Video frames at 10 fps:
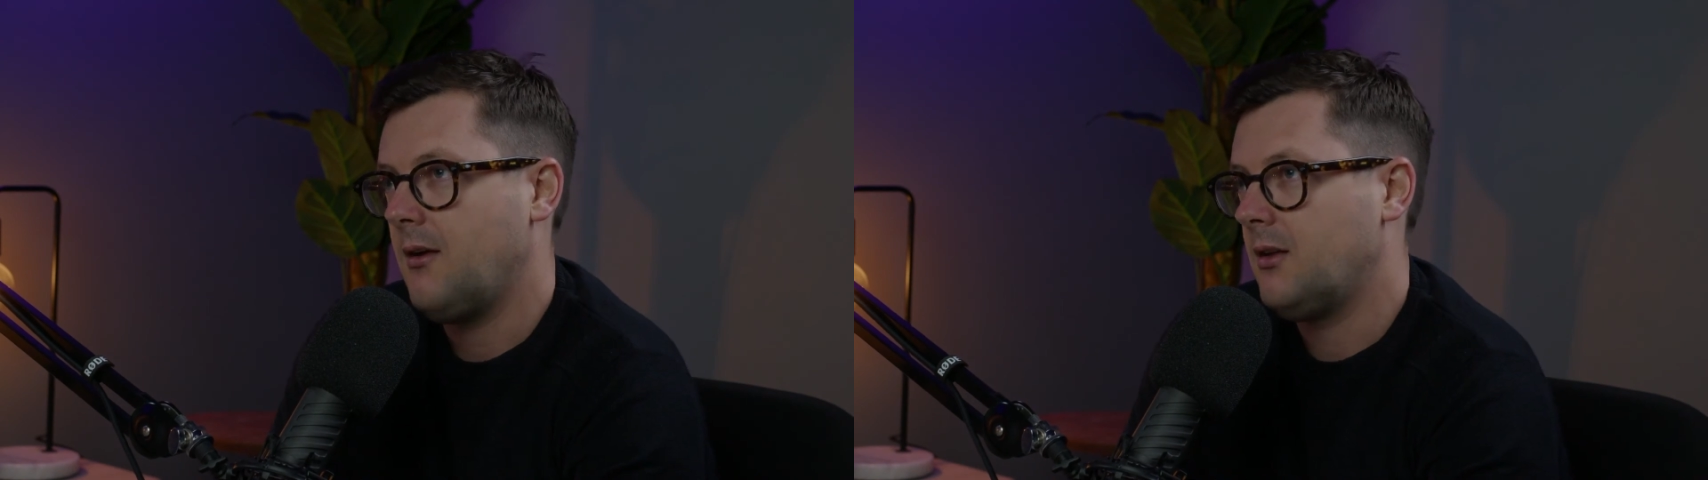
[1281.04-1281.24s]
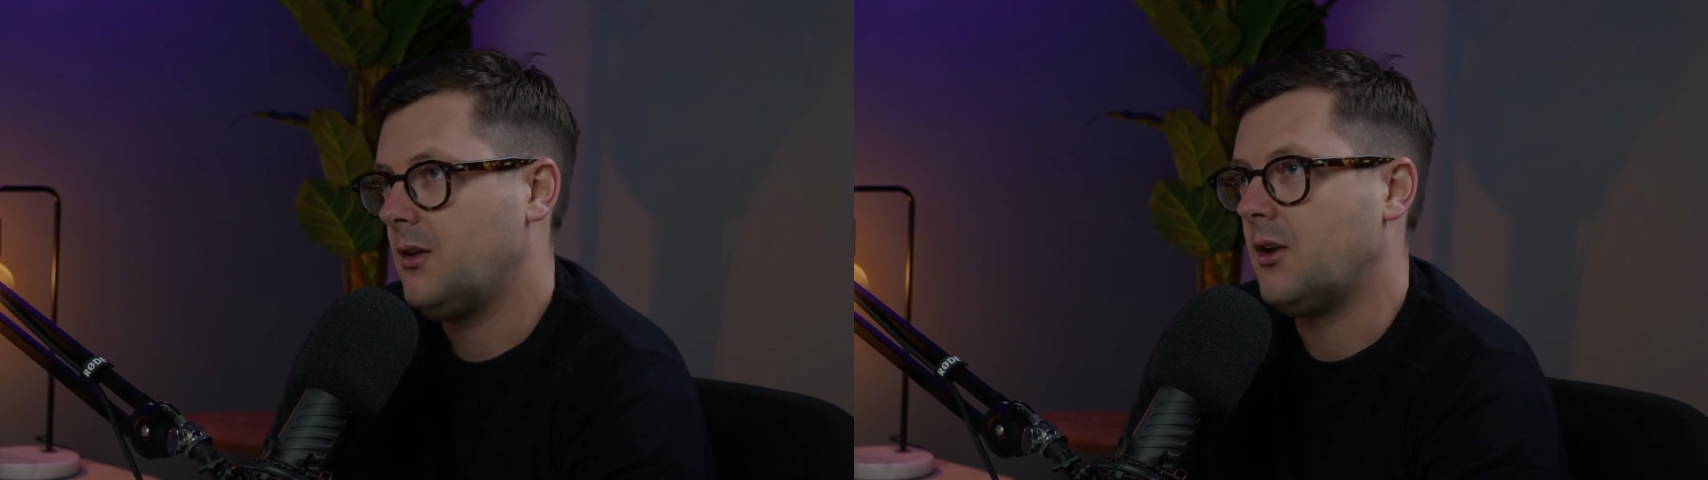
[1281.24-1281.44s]

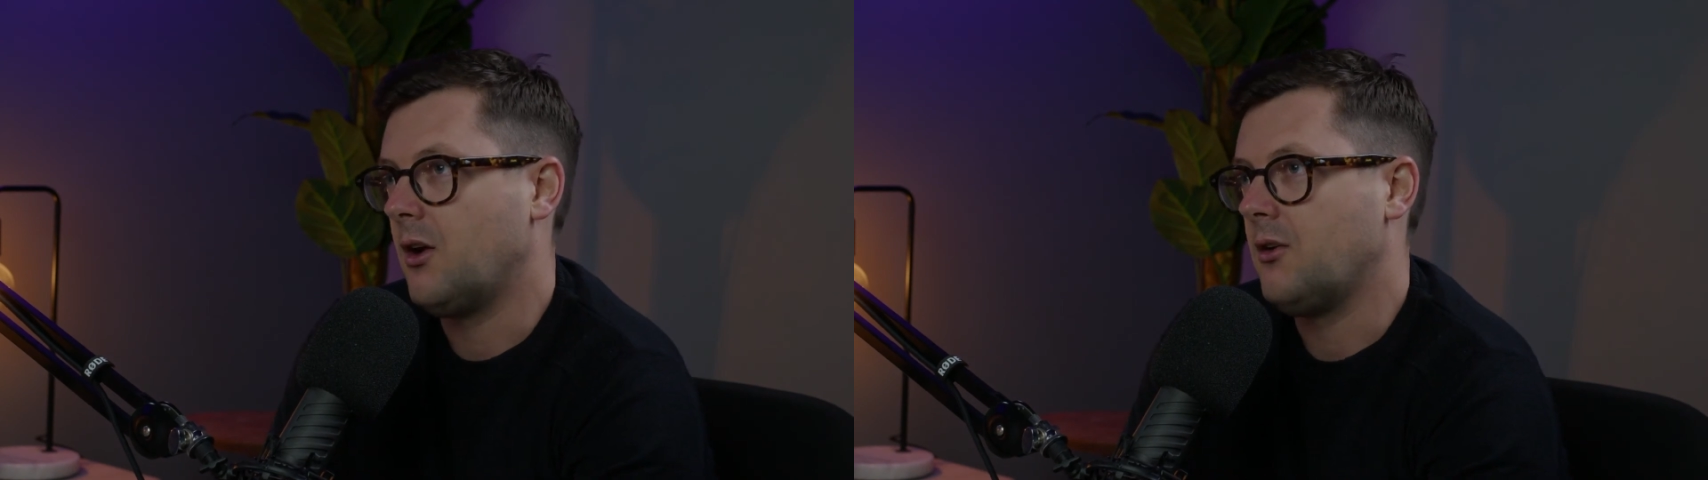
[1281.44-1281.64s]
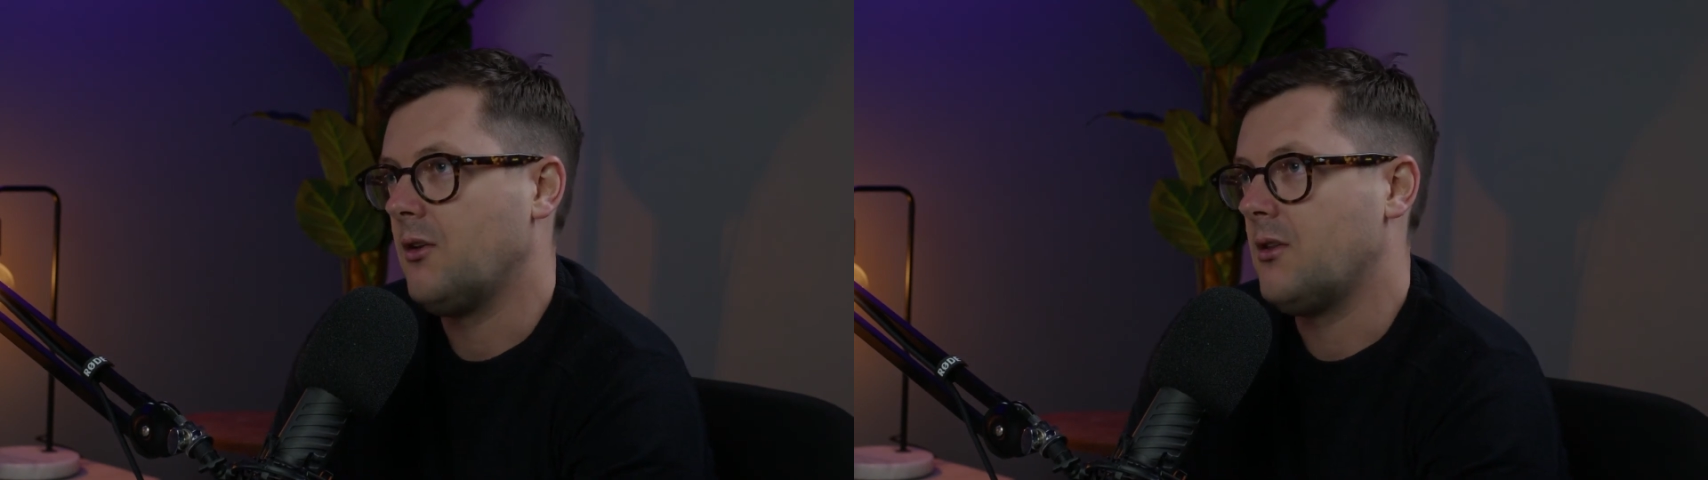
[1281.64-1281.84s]
you
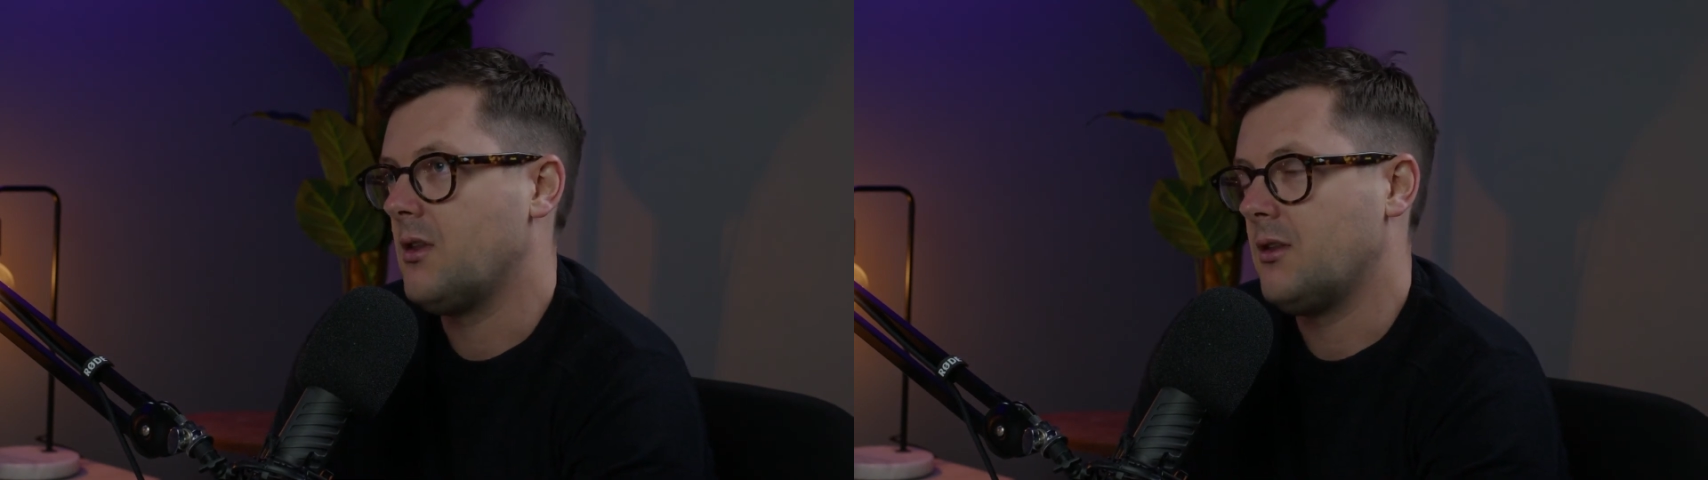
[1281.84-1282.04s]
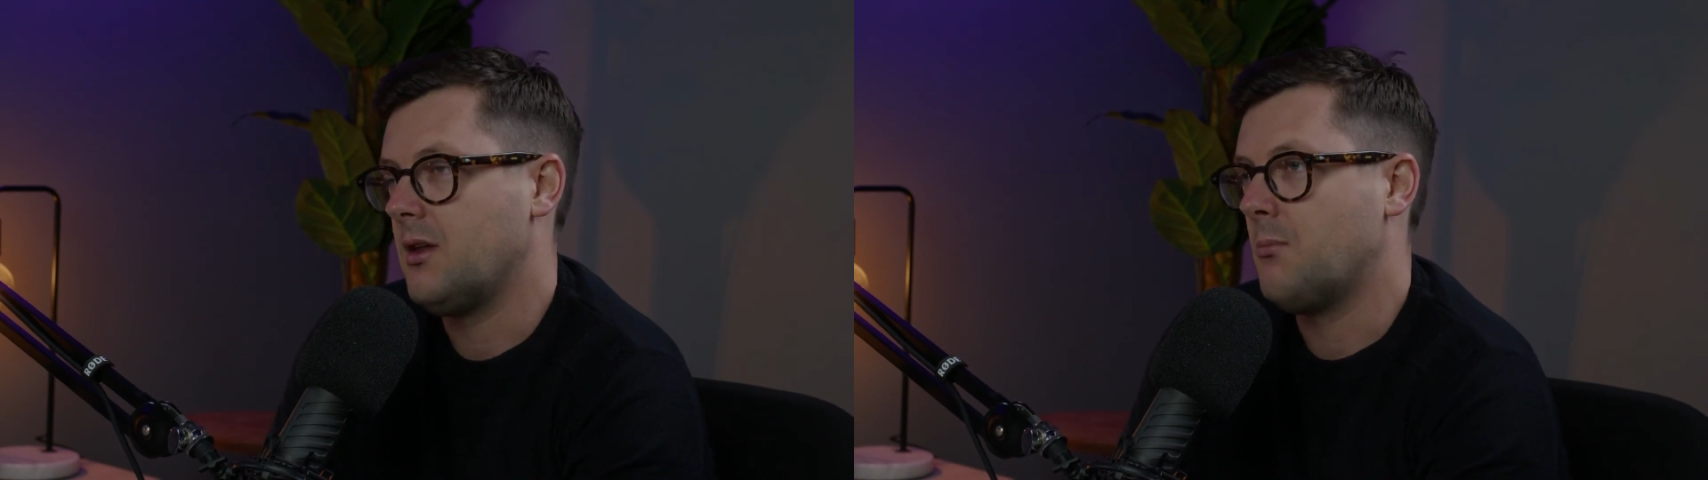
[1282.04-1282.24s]
know,
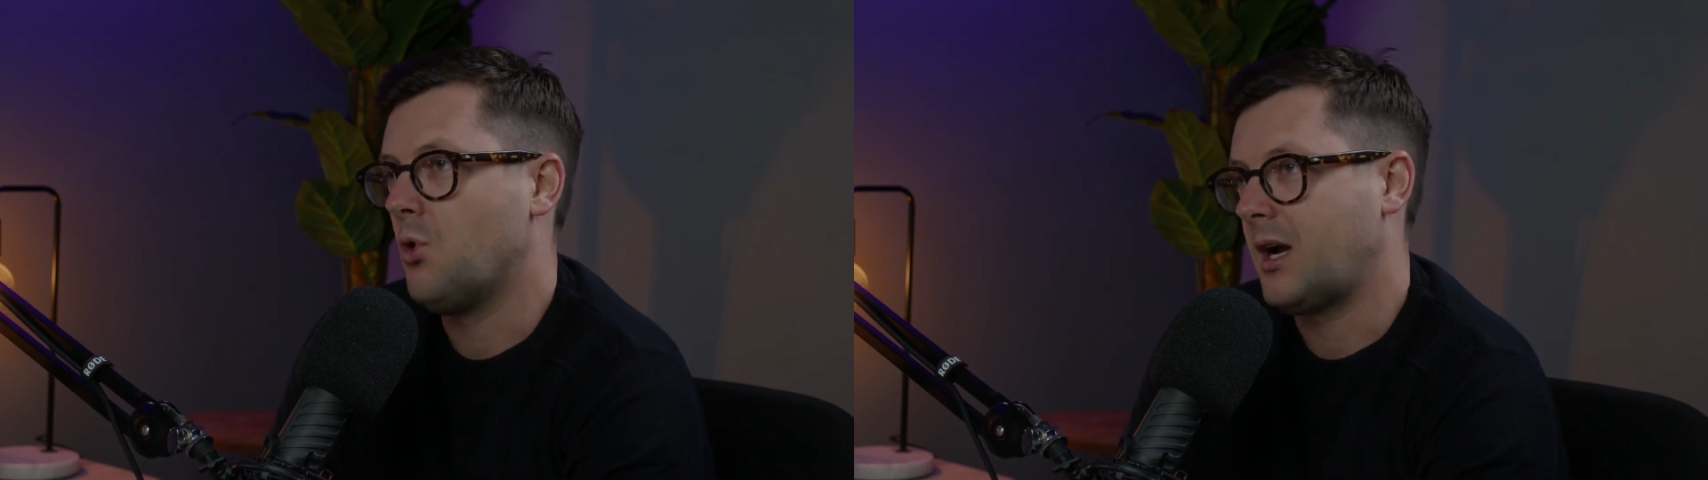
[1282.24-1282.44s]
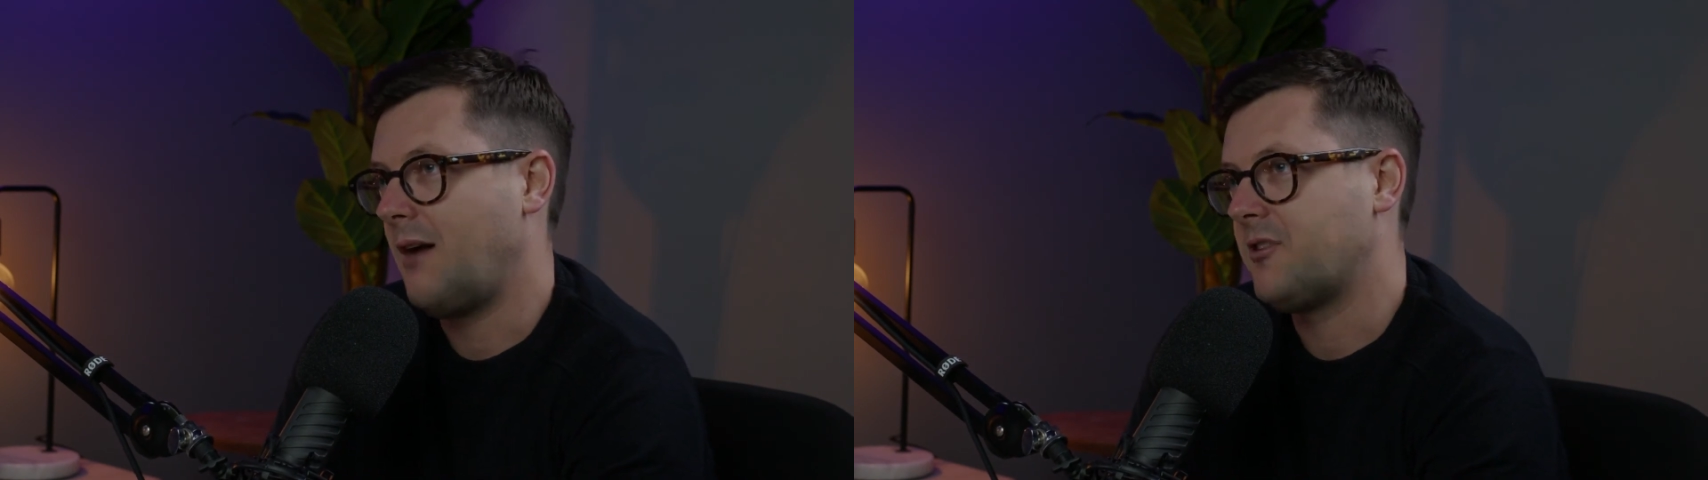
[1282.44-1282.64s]
the, the,
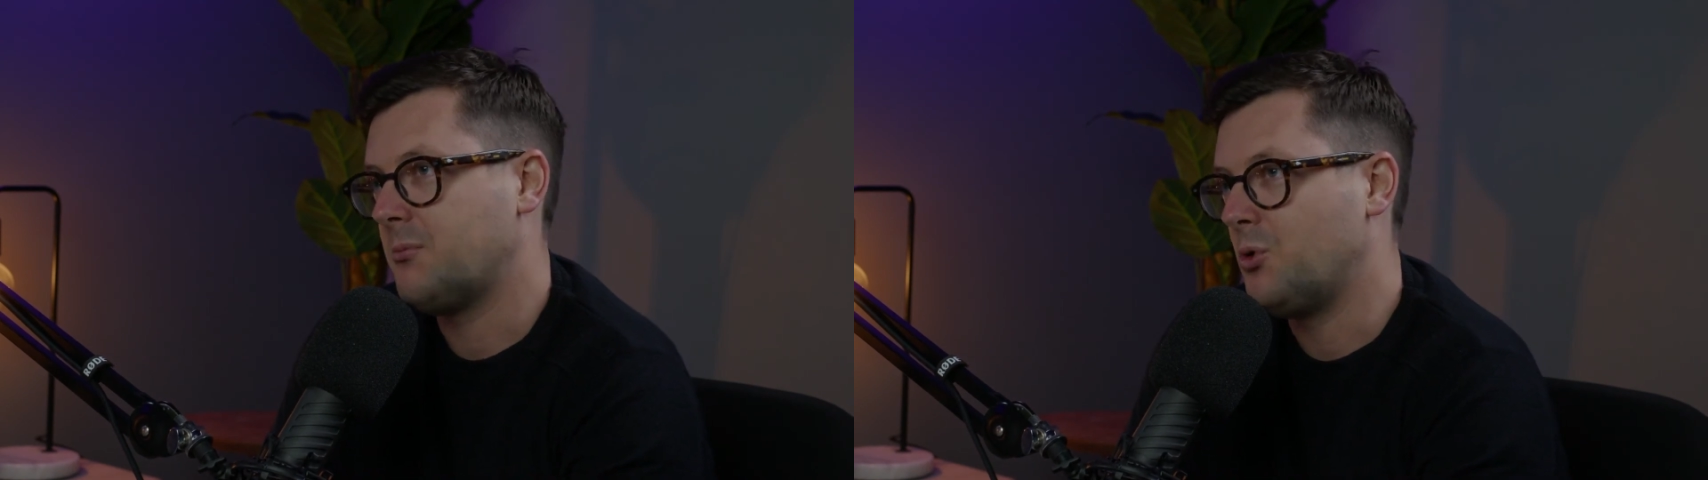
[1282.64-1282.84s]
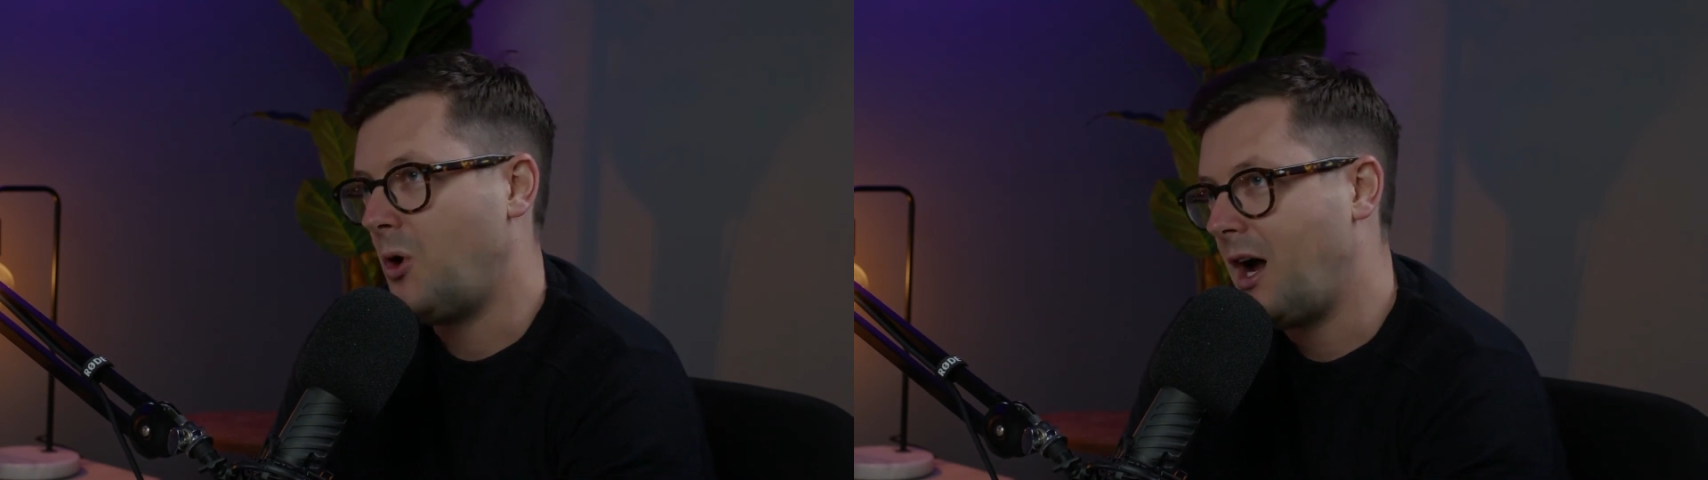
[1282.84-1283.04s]
more comfortable